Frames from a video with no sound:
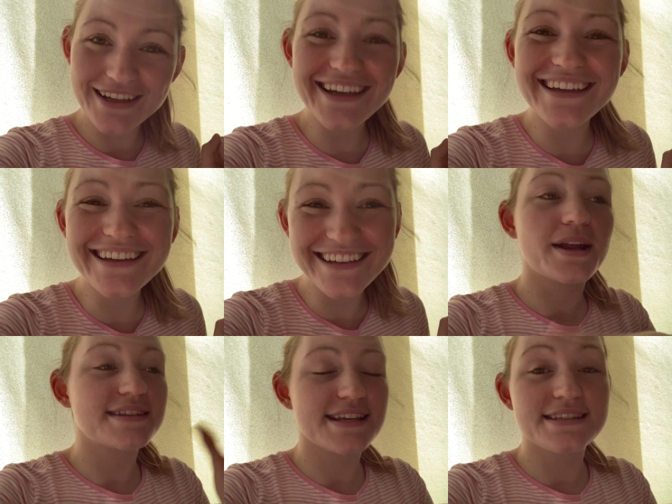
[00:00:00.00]
but
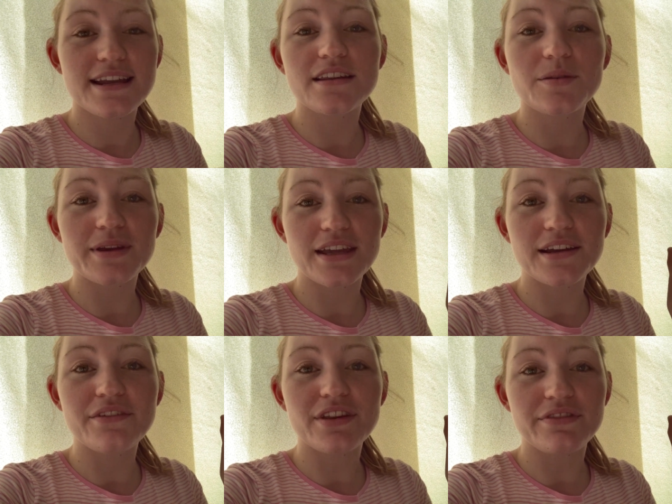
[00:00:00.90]
as I said in the
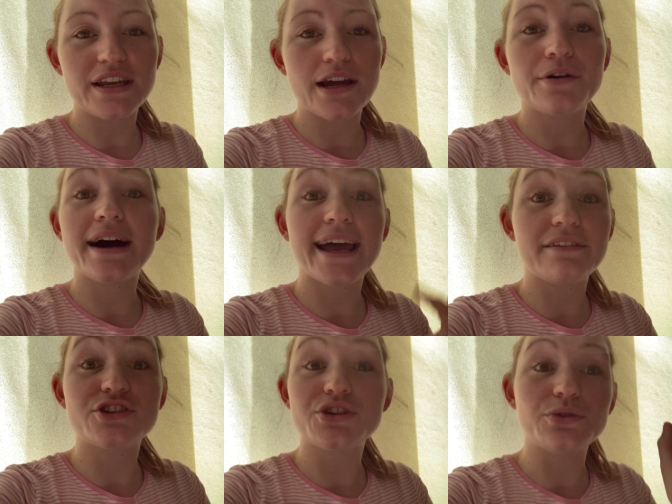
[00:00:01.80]
beginning of the video, I
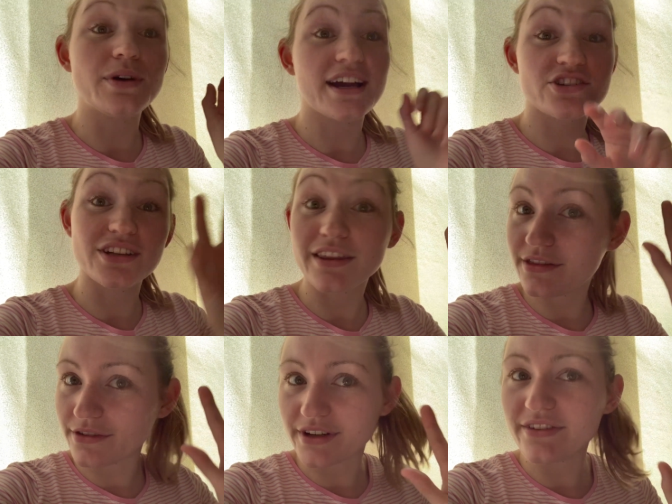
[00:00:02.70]
have two, actually
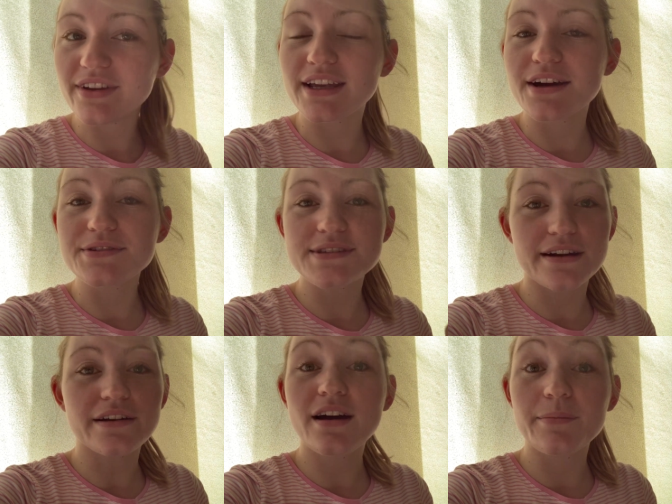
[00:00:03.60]
three videos that
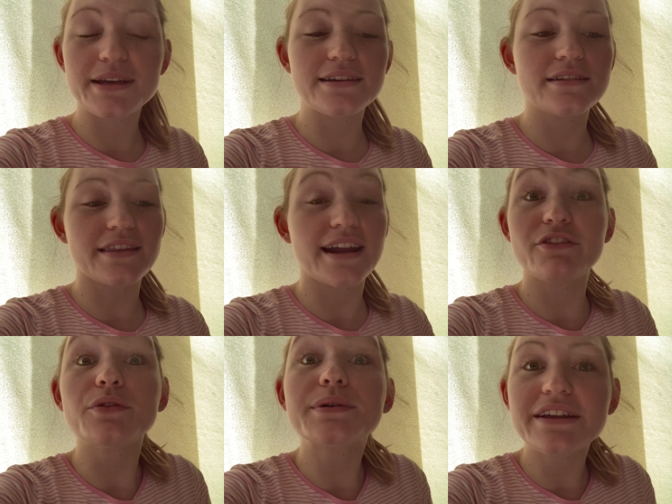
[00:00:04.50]
are coming that I've
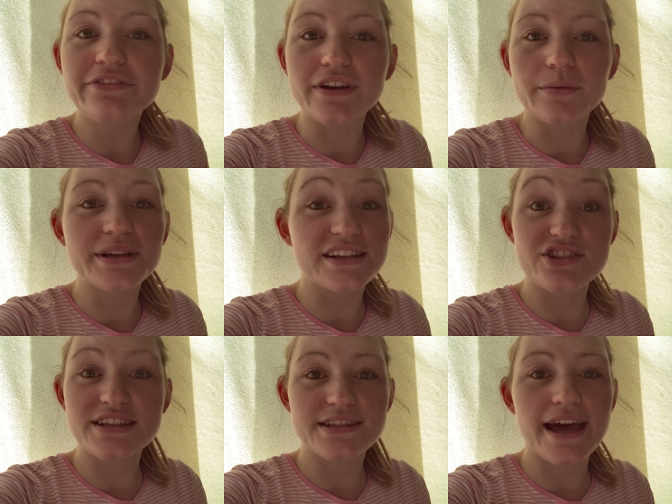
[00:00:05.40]
already filmed. I
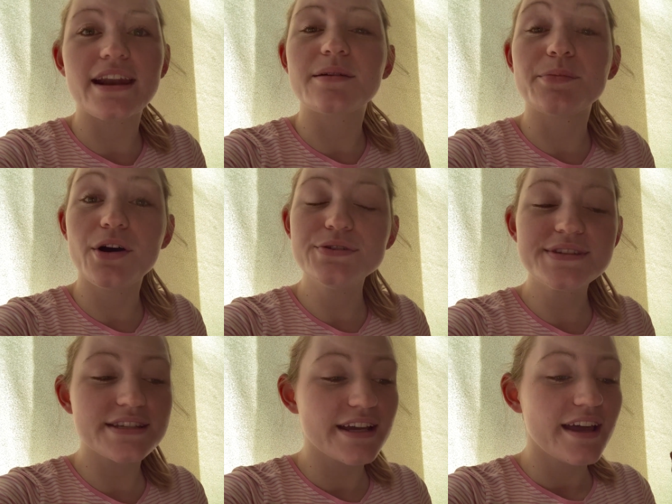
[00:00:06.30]
just need to edit and
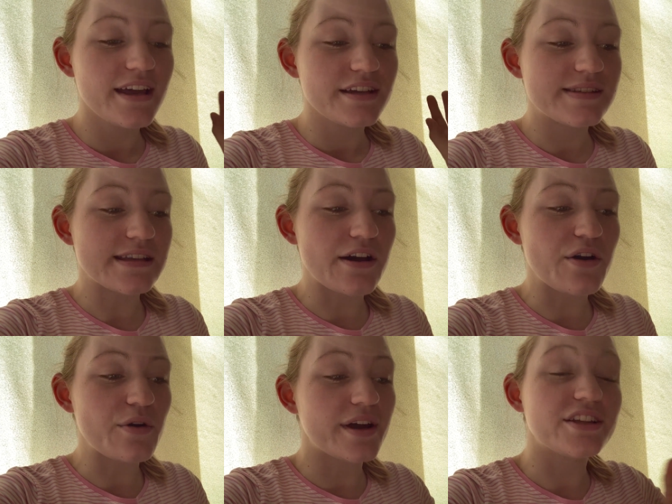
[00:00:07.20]
post.
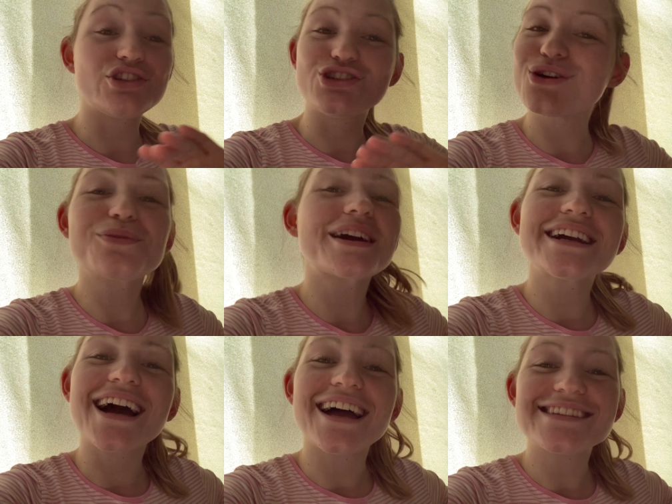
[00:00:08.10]
So don't worry
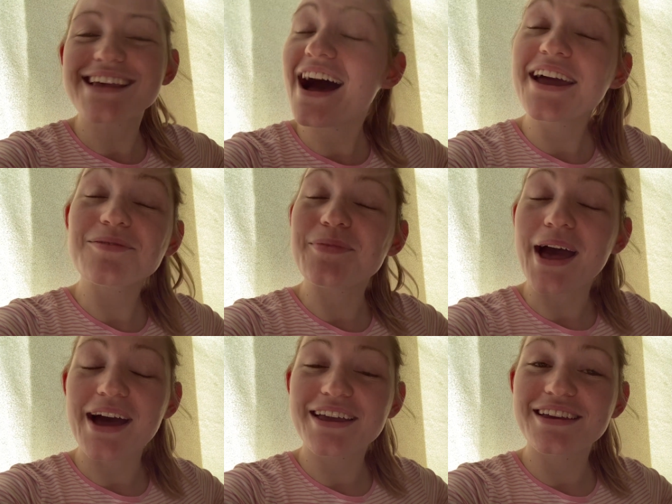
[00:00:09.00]
guys, I am
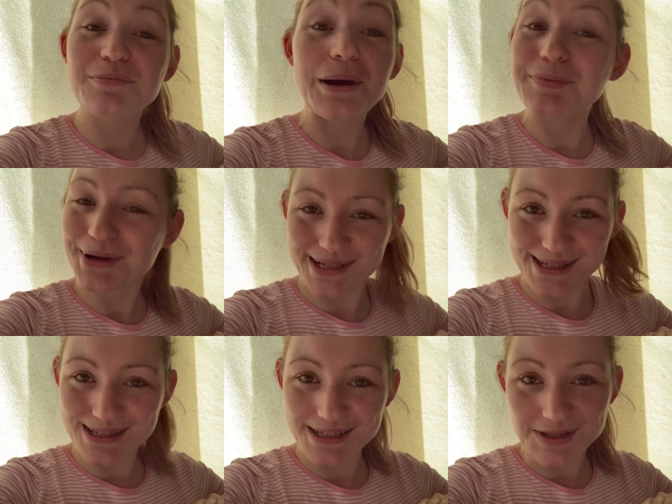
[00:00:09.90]
back my
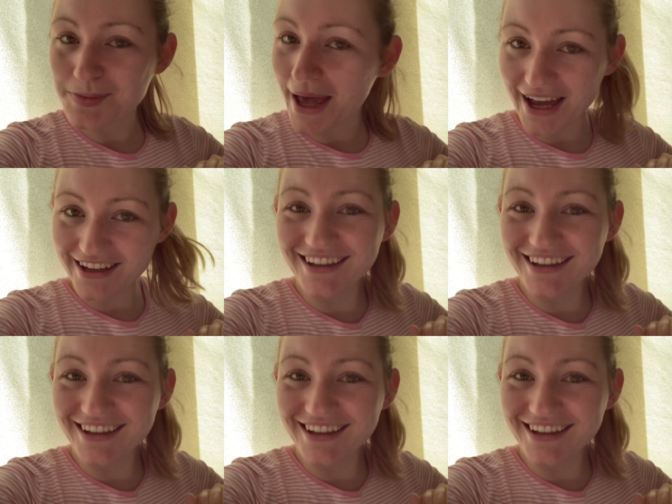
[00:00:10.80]
presence is back.